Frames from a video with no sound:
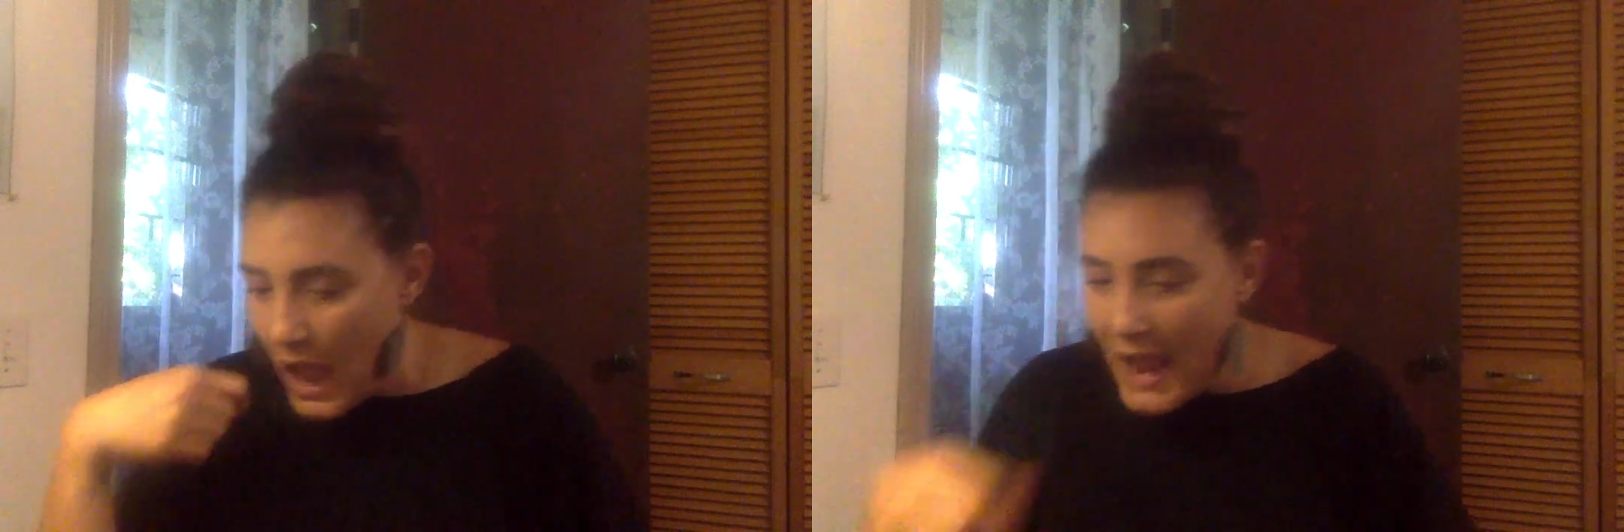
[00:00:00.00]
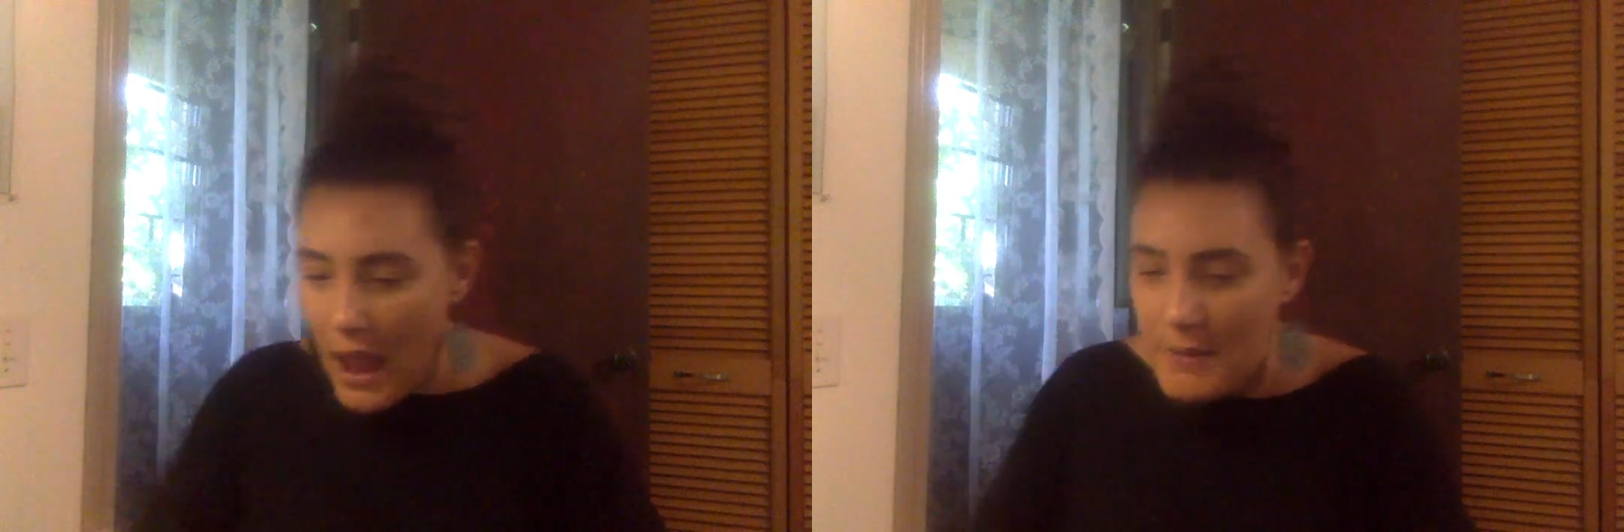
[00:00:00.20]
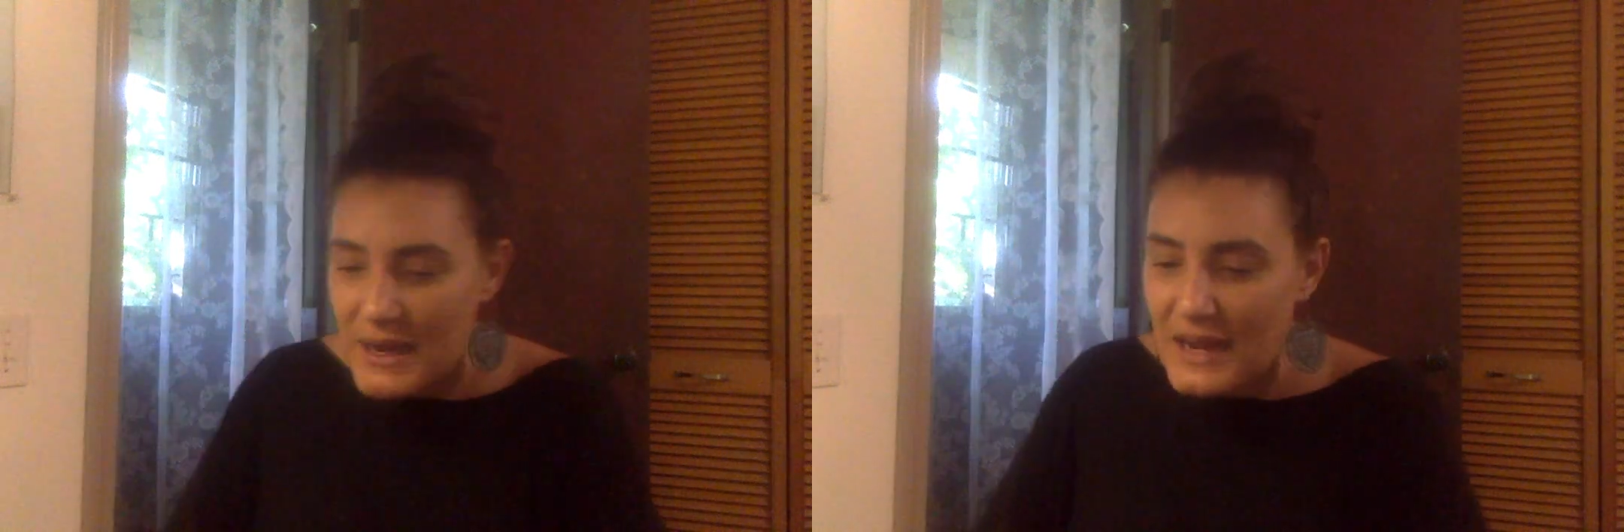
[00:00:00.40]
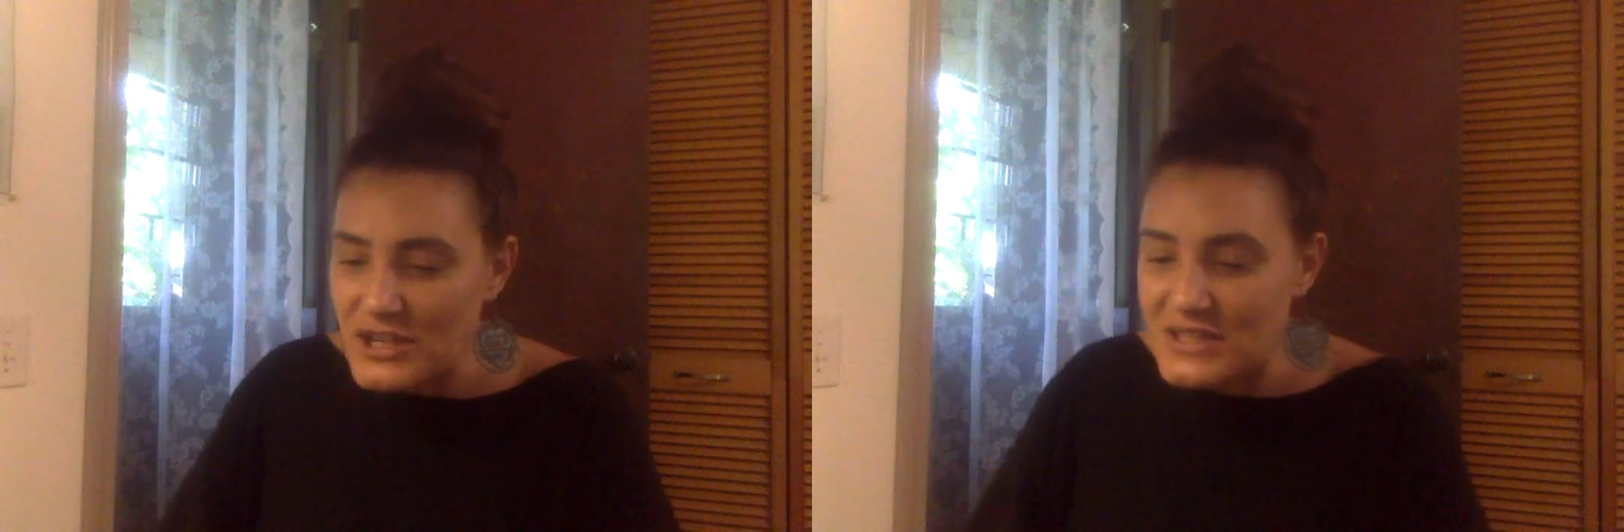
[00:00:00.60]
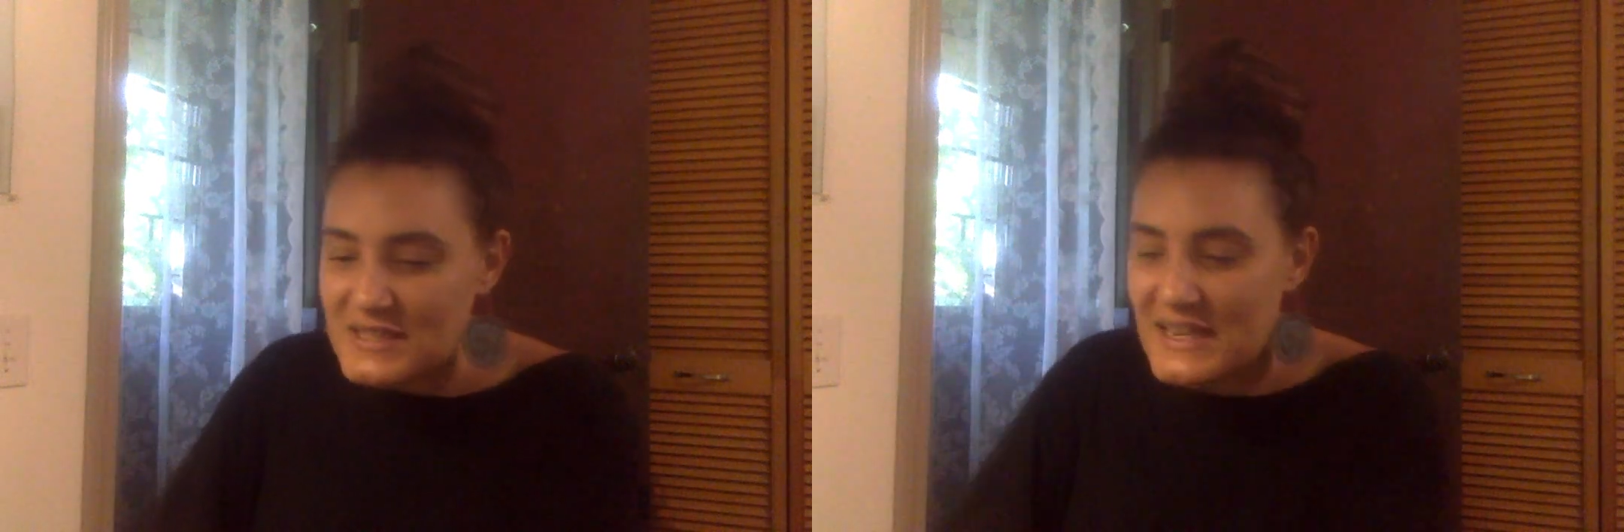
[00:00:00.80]
I mean, I
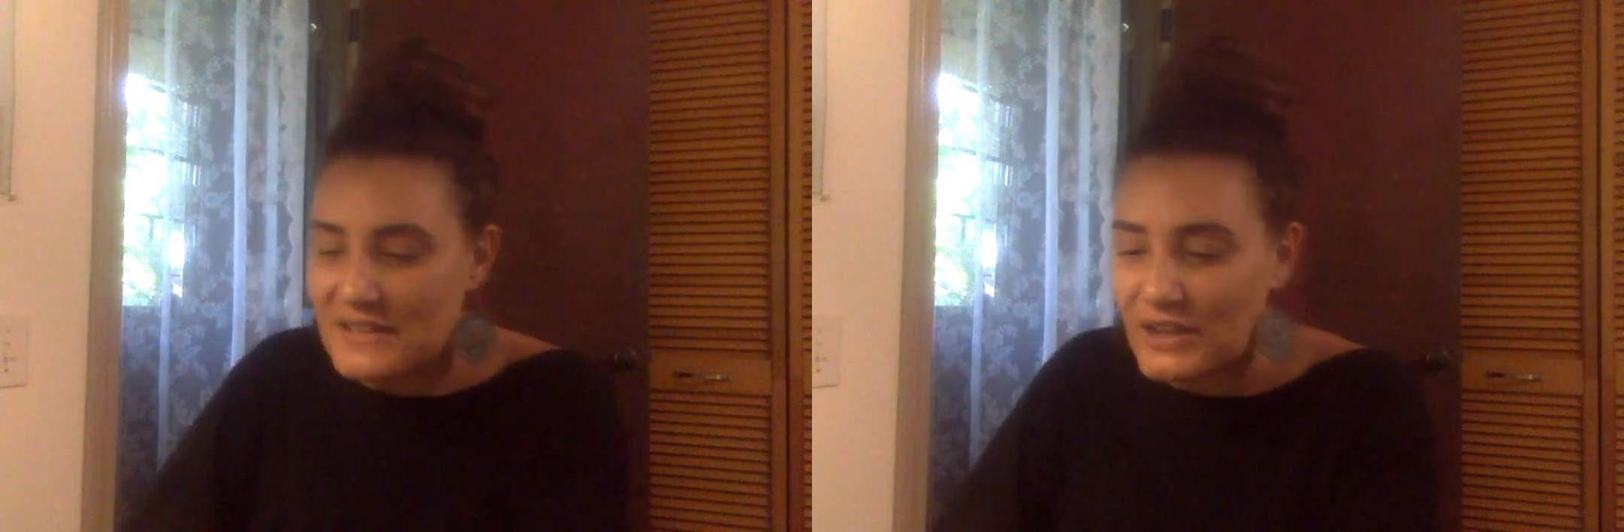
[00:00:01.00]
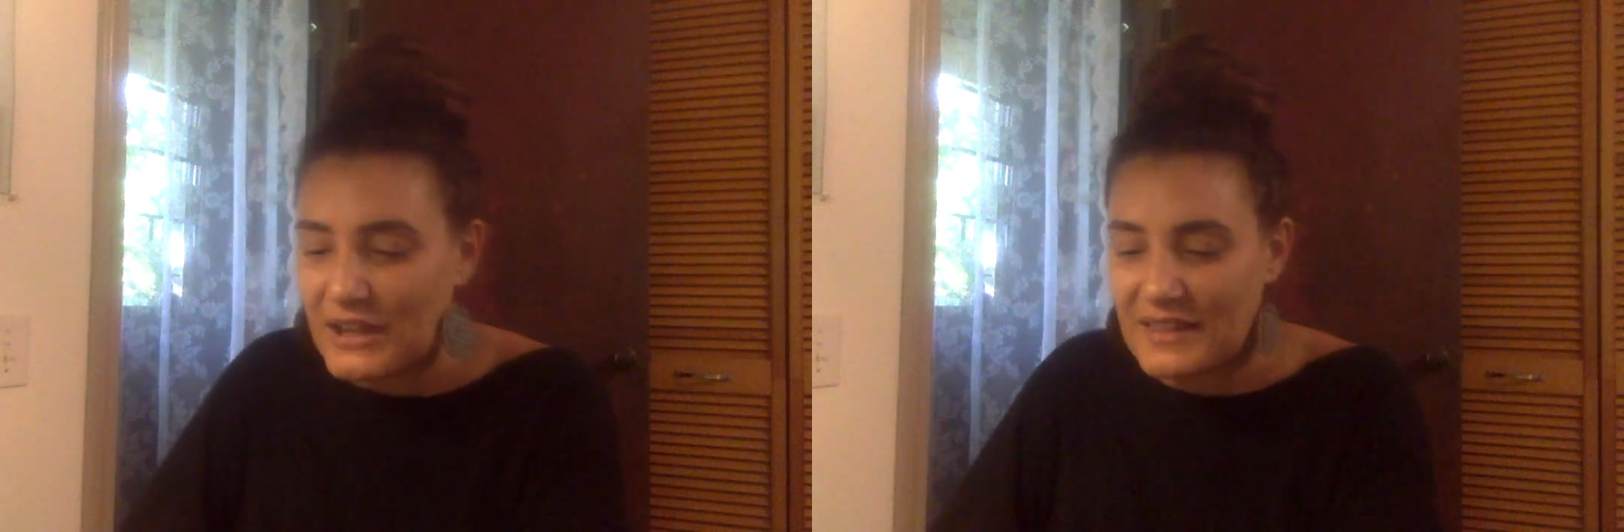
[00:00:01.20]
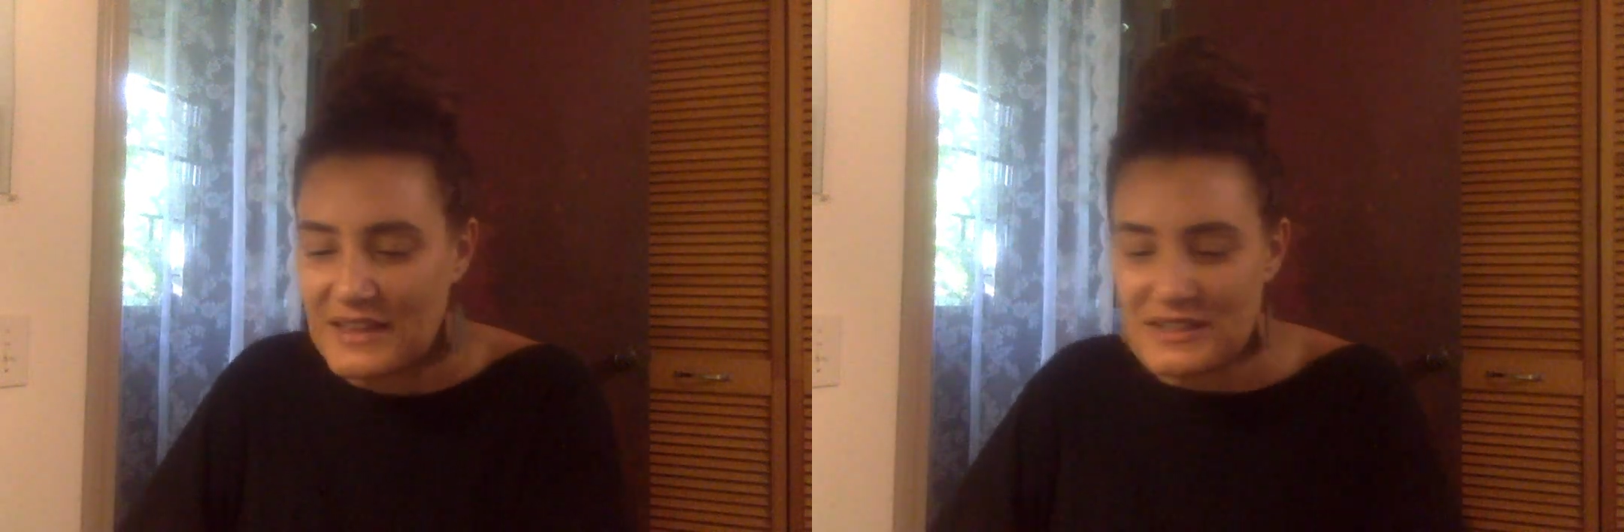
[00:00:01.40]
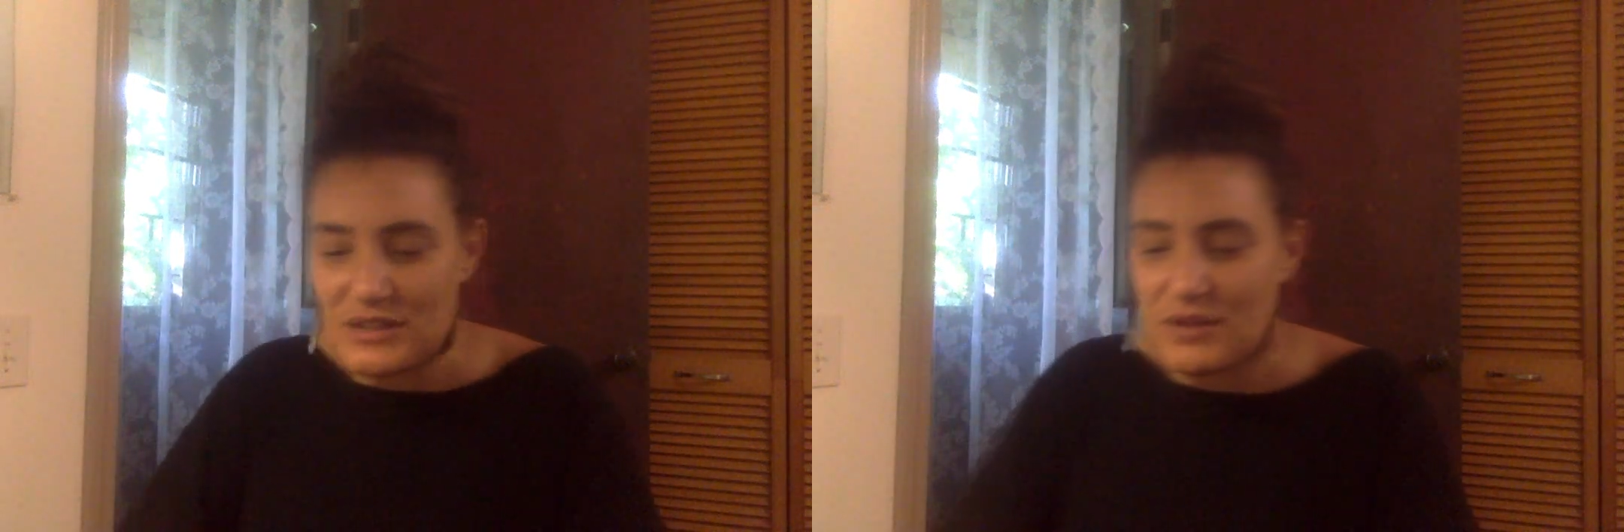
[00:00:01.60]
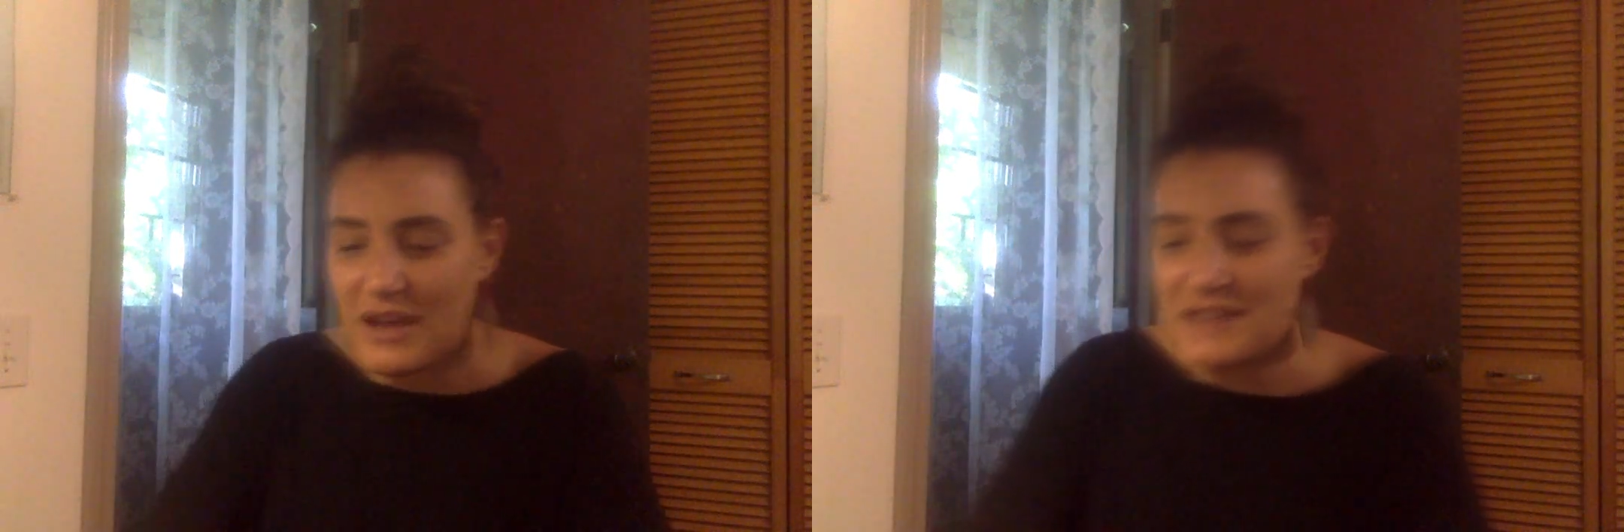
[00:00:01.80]
just see, look at this,
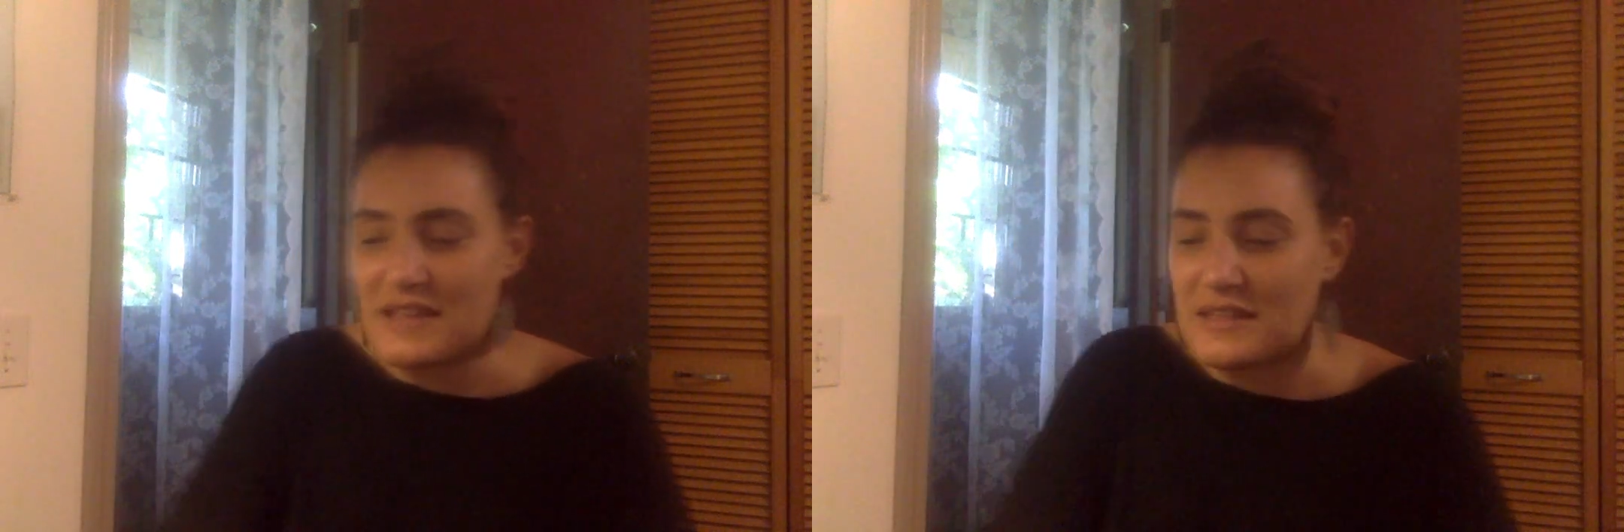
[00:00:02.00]
you guys.